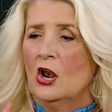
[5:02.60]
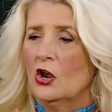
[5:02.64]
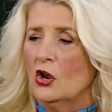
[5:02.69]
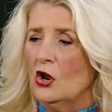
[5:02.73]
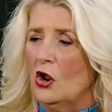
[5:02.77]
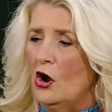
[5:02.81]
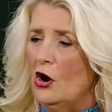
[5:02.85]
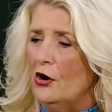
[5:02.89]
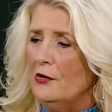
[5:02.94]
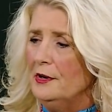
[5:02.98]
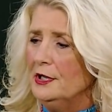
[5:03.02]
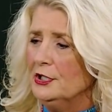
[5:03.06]

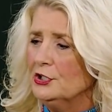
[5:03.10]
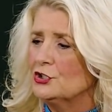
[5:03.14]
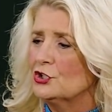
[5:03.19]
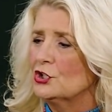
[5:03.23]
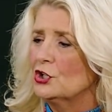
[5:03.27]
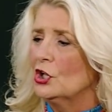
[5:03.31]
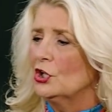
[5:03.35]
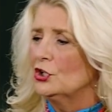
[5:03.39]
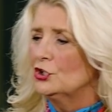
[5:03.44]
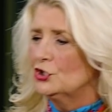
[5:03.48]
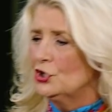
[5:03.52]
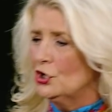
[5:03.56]
Lawrence
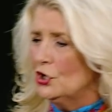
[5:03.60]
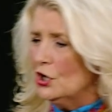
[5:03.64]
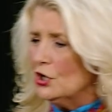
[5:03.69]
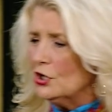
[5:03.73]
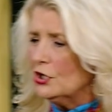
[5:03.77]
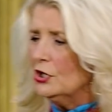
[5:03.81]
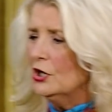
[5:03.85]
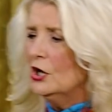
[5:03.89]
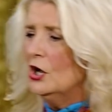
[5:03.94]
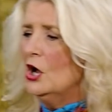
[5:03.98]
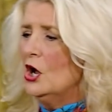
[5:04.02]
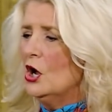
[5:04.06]

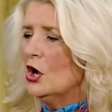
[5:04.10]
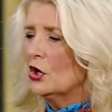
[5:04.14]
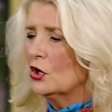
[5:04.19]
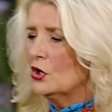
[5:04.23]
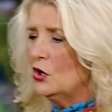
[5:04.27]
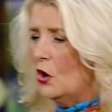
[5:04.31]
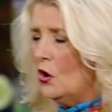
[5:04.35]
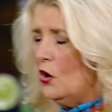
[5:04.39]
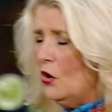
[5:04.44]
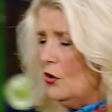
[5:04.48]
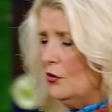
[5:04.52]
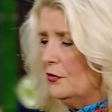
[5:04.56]
took
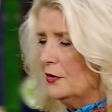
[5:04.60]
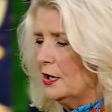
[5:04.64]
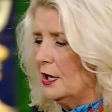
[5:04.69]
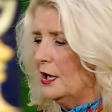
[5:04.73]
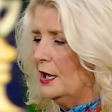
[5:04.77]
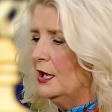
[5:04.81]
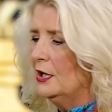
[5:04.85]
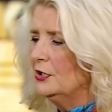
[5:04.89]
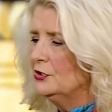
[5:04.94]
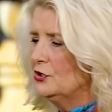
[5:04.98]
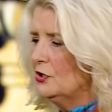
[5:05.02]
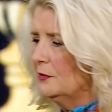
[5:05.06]

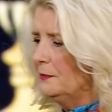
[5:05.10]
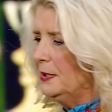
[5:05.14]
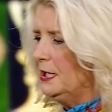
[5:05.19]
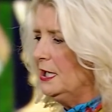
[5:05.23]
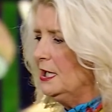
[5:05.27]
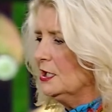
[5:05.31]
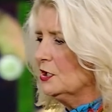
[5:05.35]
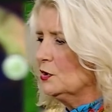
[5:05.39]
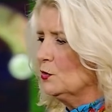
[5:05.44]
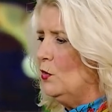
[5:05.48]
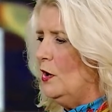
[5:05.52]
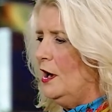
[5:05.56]
Cora to be
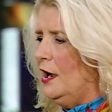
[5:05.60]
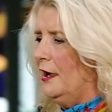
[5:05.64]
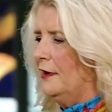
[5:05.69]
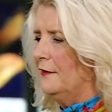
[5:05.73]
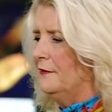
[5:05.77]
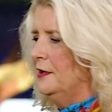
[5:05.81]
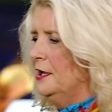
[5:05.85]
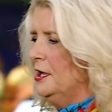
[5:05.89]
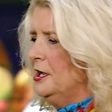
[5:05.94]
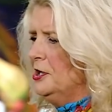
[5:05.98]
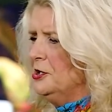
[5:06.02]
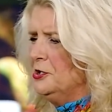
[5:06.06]
his wife.
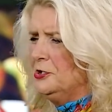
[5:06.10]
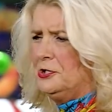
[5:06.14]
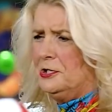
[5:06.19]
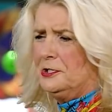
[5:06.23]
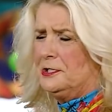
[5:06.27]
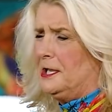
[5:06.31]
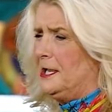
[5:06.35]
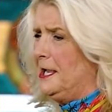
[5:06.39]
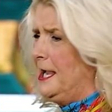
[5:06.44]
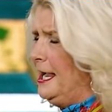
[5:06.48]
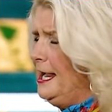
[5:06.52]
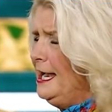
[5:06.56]
She
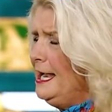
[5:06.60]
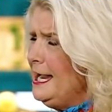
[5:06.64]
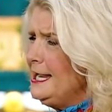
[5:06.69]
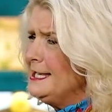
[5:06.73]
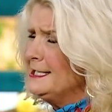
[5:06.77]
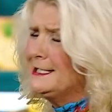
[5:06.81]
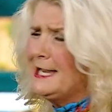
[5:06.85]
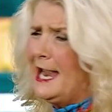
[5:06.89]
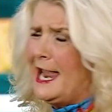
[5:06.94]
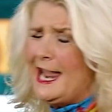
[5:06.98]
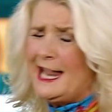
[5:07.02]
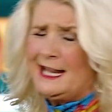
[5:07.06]
said, He
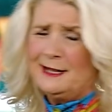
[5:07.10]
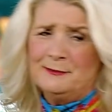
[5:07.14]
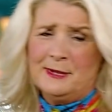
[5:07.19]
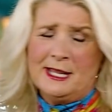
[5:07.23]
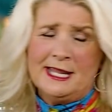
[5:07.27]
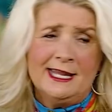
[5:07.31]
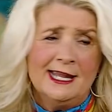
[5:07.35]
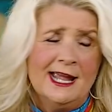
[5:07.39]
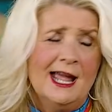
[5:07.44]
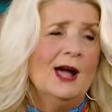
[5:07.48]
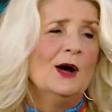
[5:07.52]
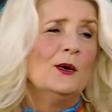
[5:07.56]
didn't take
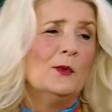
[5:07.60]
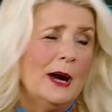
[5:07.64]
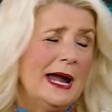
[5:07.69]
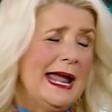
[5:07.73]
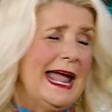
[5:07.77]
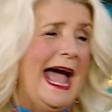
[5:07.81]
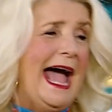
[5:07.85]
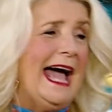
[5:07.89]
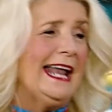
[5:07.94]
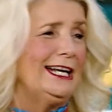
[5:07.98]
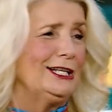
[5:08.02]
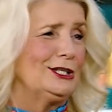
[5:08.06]
me, we
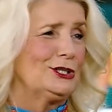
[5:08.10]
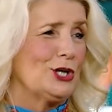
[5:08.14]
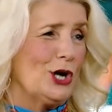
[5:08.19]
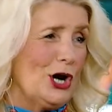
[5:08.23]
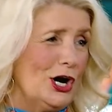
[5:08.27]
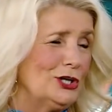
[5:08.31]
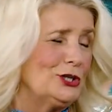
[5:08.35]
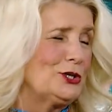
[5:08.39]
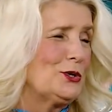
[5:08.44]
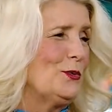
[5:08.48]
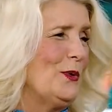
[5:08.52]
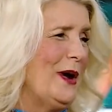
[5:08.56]
had a
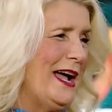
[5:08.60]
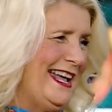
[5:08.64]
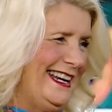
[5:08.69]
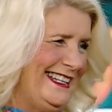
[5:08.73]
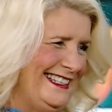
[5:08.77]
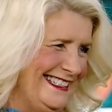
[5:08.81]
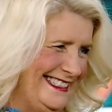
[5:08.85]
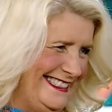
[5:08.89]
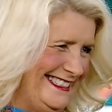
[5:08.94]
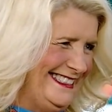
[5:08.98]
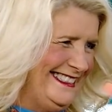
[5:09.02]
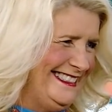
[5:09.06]
church
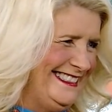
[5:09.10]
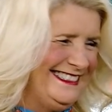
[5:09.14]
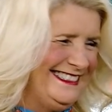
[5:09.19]
wedding.